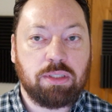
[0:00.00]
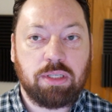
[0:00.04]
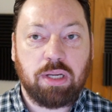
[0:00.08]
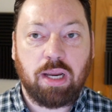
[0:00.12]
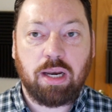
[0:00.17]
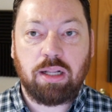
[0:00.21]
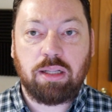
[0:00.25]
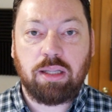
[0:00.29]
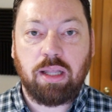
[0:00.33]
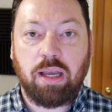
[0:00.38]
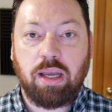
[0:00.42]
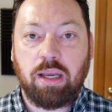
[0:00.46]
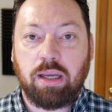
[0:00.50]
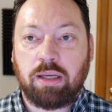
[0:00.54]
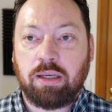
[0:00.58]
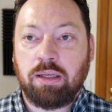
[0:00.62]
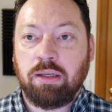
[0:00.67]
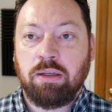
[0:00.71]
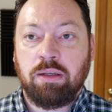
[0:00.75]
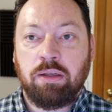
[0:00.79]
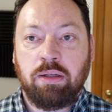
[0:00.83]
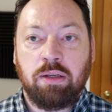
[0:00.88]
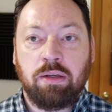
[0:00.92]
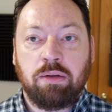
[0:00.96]
a data
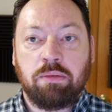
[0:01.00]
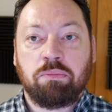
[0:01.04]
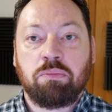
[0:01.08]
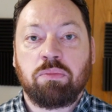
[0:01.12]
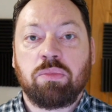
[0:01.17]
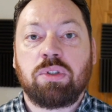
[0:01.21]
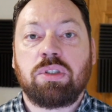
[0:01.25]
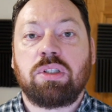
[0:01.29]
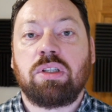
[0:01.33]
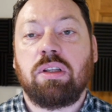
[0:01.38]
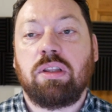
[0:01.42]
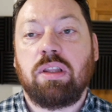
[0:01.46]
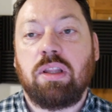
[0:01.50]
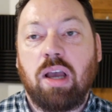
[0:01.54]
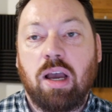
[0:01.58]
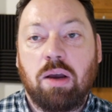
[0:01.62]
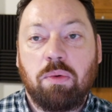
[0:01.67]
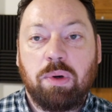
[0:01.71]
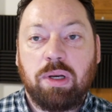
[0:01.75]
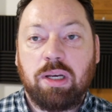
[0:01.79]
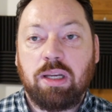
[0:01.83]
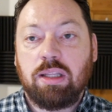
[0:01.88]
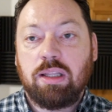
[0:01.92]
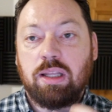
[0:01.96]
lake,
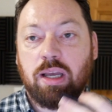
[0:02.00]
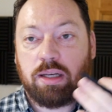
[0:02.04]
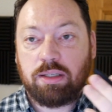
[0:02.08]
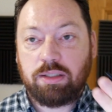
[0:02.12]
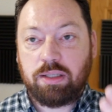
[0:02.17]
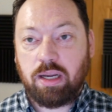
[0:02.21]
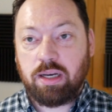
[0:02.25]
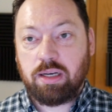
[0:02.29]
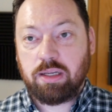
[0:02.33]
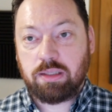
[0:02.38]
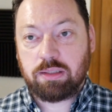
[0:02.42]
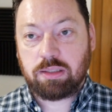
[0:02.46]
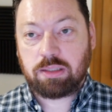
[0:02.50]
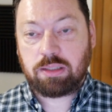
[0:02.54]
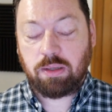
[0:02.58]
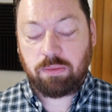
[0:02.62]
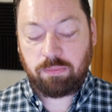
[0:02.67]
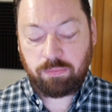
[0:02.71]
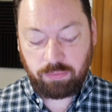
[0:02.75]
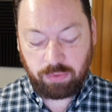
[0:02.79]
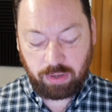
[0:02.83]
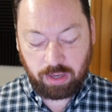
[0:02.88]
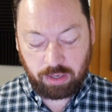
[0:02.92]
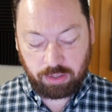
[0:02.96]
that we need that data in
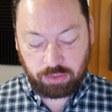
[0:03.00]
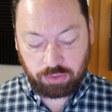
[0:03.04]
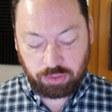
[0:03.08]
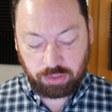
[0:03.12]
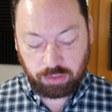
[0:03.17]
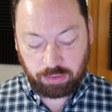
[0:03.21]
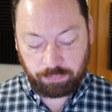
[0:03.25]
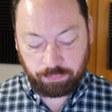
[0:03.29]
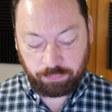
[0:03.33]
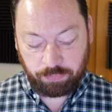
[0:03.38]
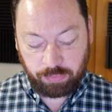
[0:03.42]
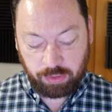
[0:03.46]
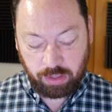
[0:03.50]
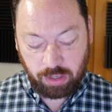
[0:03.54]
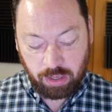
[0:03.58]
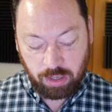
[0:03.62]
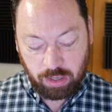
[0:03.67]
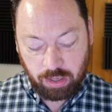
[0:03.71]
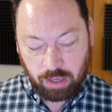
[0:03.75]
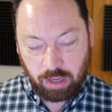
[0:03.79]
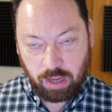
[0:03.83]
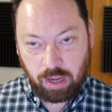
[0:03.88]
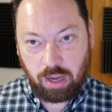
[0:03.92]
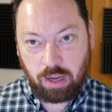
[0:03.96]
some fashion.
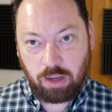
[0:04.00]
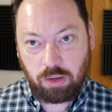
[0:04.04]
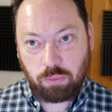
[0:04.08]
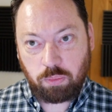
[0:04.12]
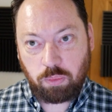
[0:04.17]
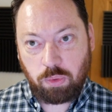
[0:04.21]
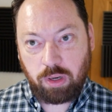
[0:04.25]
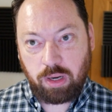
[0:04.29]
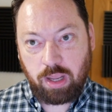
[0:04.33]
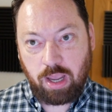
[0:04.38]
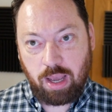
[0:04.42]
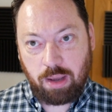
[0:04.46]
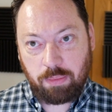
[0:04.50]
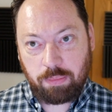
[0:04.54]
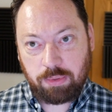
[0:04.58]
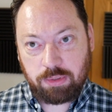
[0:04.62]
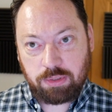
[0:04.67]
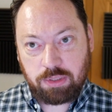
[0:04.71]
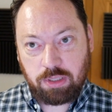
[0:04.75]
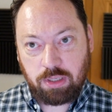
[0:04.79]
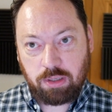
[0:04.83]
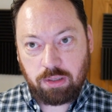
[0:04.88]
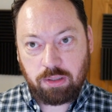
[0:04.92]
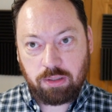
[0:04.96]
And what
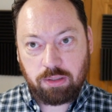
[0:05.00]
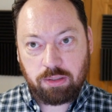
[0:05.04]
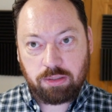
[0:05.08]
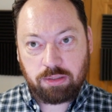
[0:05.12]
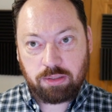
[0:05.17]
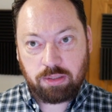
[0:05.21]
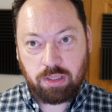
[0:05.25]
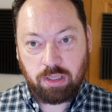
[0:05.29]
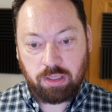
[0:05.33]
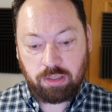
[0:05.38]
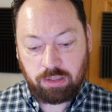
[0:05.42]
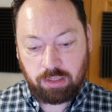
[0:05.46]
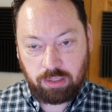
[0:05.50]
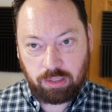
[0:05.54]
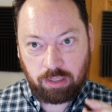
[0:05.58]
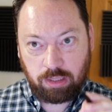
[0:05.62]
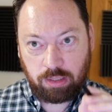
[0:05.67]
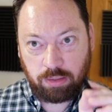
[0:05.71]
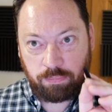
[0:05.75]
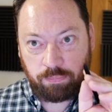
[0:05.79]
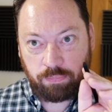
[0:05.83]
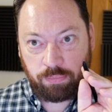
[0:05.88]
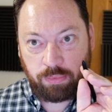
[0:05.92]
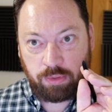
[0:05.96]
happens here is that
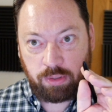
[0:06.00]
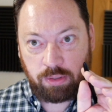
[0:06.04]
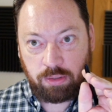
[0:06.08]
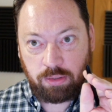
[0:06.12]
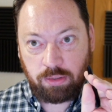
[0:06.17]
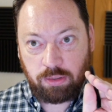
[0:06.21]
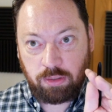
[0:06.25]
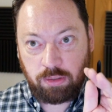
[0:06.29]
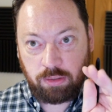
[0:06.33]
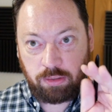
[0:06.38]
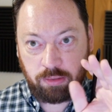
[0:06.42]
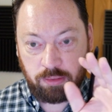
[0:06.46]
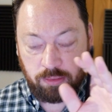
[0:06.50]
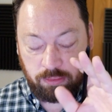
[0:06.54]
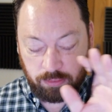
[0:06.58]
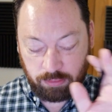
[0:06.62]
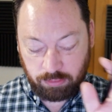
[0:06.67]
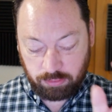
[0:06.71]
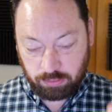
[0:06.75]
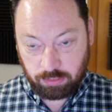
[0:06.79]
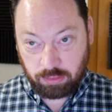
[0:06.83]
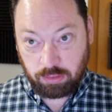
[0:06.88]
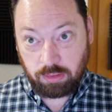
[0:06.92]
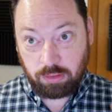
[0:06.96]
the
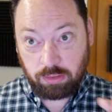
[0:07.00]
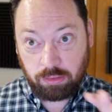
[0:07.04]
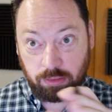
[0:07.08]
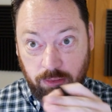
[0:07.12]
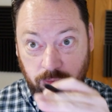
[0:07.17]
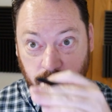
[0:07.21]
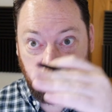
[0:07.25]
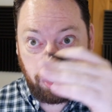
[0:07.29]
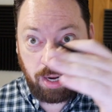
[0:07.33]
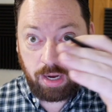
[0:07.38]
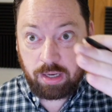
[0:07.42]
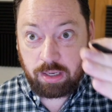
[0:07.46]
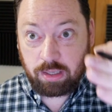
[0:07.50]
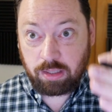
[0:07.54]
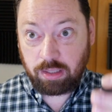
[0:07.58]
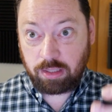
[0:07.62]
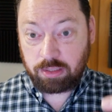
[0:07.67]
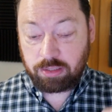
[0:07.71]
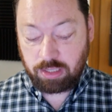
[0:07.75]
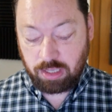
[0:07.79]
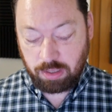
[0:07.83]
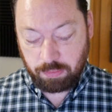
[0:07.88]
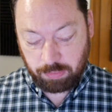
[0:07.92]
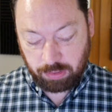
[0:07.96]
data
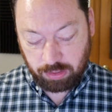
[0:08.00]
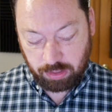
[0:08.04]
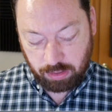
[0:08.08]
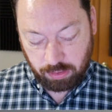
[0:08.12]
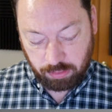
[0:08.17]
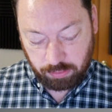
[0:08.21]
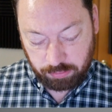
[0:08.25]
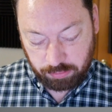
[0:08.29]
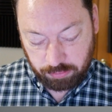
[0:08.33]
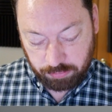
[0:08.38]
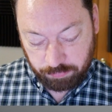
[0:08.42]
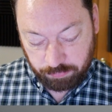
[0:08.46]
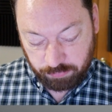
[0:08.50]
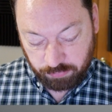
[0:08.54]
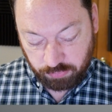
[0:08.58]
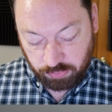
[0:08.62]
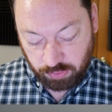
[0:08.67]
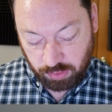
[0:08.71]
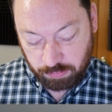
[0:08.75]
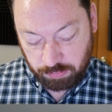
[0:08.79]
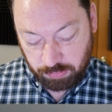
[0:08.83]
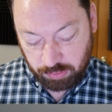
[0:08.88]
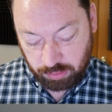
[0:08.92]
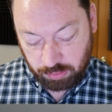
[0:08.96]
that's coming out
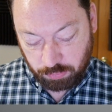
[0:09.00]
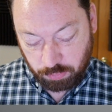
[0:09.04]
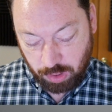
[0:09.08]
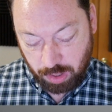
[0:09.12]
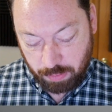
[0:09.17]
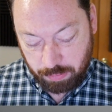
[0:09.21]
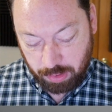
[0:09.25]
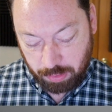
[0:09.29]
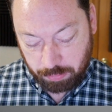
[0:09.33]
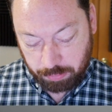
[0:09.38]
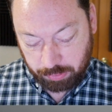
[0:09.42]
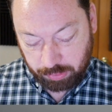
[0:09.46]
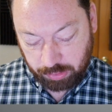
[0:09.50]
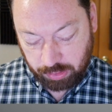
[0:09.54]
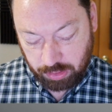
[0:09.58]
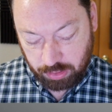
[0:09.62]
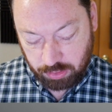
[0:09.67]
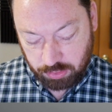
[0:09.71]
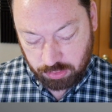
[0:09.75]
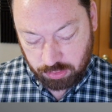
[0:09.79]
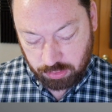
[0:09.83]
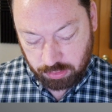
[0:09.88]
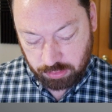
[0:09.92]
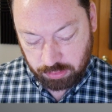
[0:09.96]
from the web
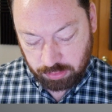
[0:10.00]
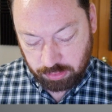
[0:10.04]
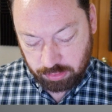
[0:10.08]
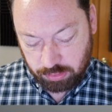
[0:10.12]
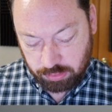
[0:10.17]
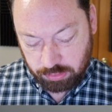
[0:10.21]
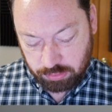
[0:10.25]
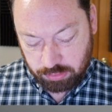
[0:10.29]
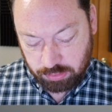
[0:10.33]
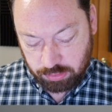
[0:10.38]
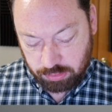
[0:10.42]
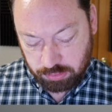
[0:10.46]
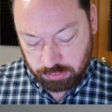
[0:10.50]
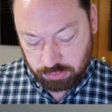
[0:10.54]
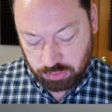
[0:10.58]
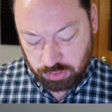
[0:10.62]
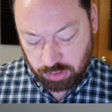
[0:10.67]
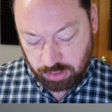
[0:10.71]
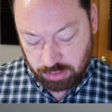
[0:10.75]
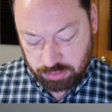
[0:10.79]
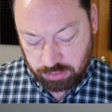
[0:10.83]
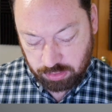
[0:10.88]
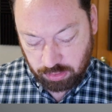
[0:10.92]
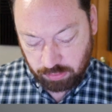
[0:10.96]
application is in
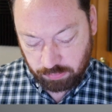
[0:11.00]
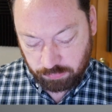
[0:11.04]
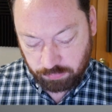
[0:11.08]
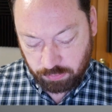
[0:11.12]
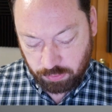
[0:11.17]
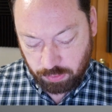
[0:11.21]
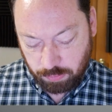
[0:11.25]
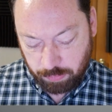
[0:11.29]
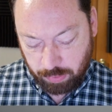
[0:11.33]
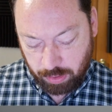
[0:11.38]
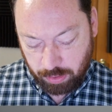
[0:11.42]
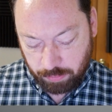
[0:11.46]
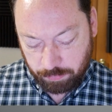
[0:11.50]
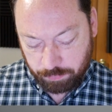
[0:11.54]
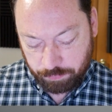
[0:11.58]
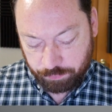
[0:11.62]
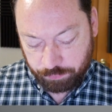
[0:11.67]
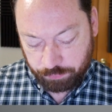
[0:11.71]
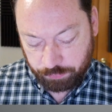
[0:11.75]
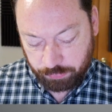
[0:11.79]
JSON format.